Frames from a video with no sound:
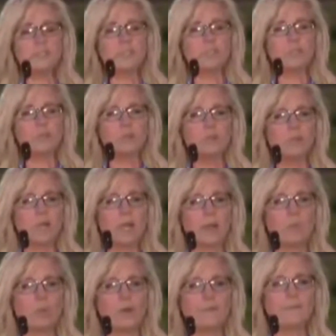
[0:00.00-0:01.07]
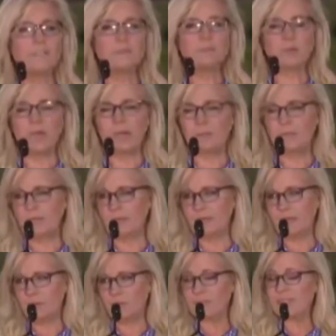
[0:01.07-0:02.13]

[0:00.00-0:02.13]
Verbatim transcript: ago, I won this primary with